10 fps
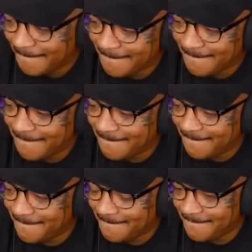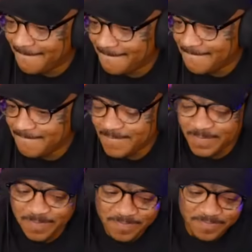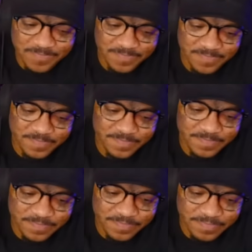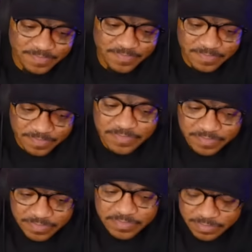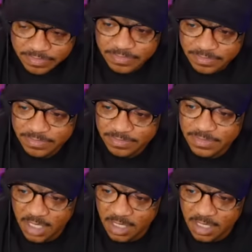[no speech]